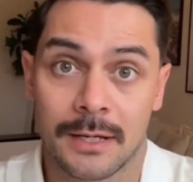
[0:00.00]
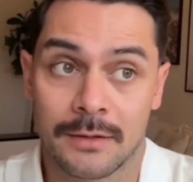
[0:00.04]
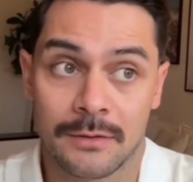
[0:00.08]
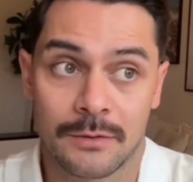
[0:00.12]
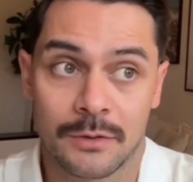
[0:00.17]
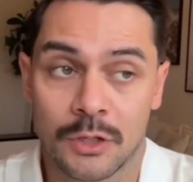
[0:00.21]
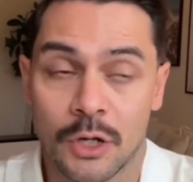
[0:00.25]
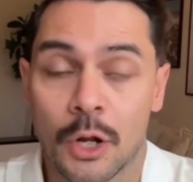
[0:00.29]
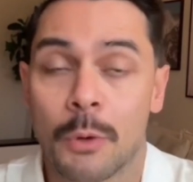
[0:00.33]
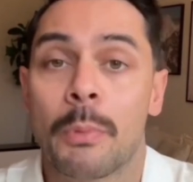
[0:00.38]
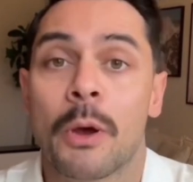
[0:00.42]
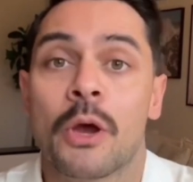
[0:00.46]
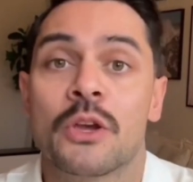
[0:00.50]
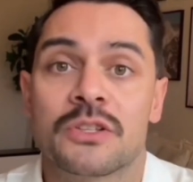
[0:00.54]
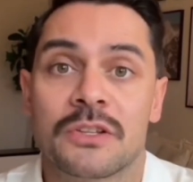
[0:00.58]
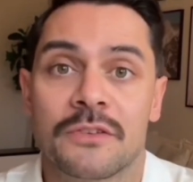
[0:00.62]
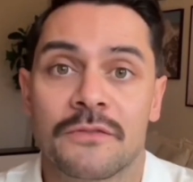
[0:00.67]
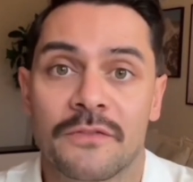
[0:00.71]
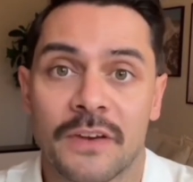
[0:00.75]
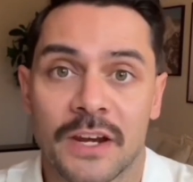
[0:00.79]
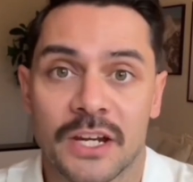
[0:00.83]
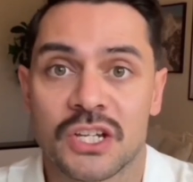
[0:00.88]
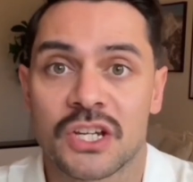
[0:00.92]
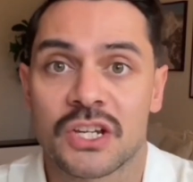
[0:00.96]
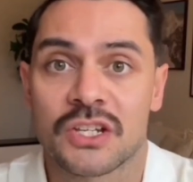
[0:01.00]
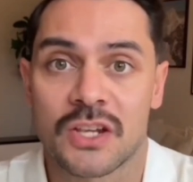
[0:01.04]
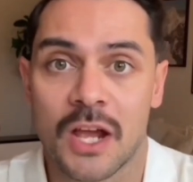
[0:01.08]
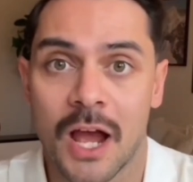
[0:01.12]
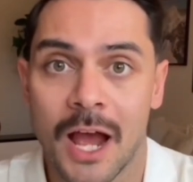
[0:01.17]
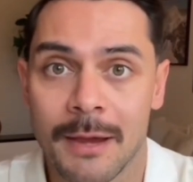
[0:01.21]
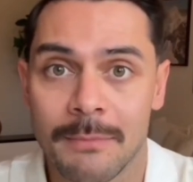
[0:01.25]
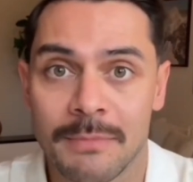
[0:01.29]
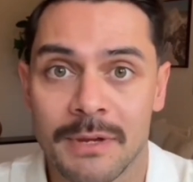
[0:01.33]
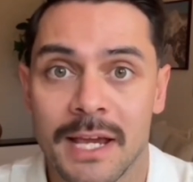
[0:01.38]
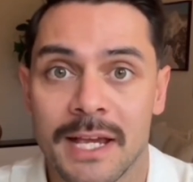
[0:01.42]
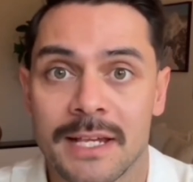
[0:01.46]
You know, post-infectious
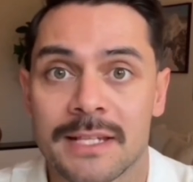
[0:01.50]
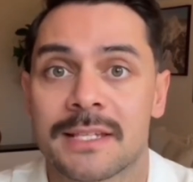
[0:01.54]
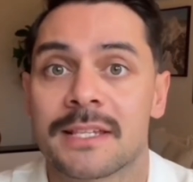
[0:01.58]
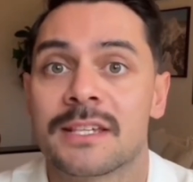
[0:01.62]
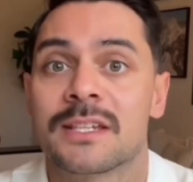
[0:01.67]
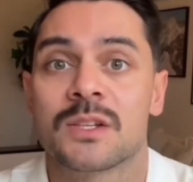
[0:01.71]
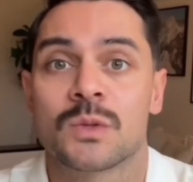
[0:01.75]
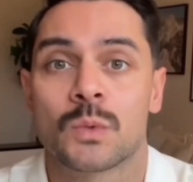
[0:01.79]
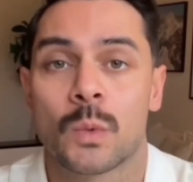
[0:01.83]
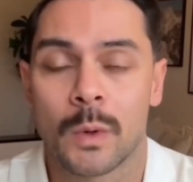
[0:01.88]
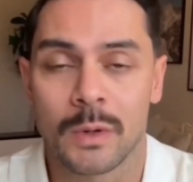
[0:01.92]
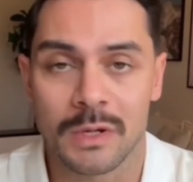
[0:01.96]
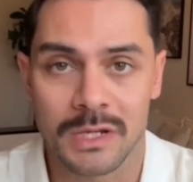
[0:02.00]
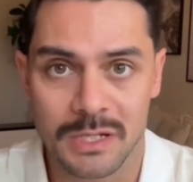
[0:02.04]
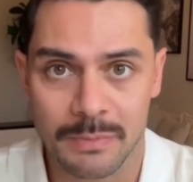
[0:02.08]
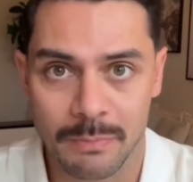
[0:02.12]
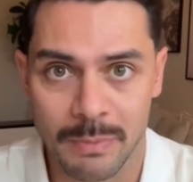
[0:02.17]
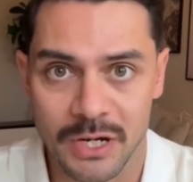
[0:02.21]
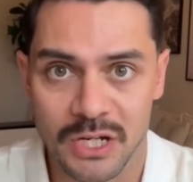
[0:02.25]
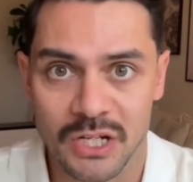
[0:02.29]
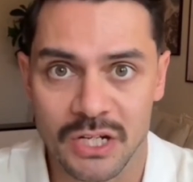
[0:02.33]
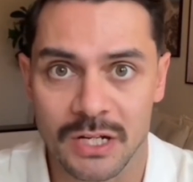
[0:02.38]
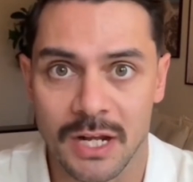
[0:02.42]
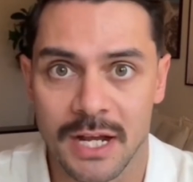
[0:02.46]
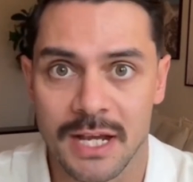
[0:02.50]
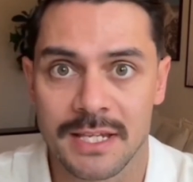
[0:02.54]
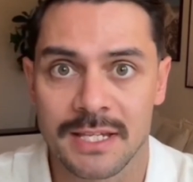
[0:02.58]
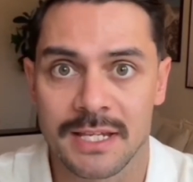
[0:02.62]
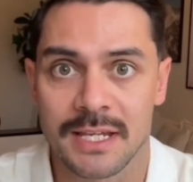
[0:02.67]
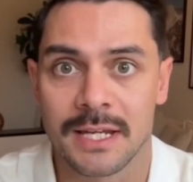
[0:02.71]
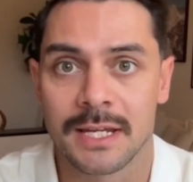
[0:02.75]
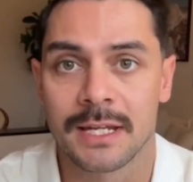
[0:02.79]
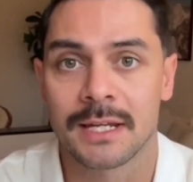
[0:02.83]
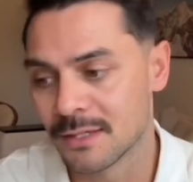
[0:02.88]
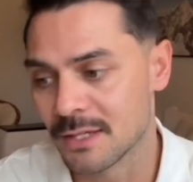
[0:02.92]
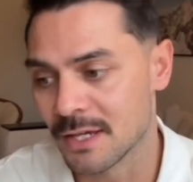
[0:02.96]
IBS, this is what we specialize in.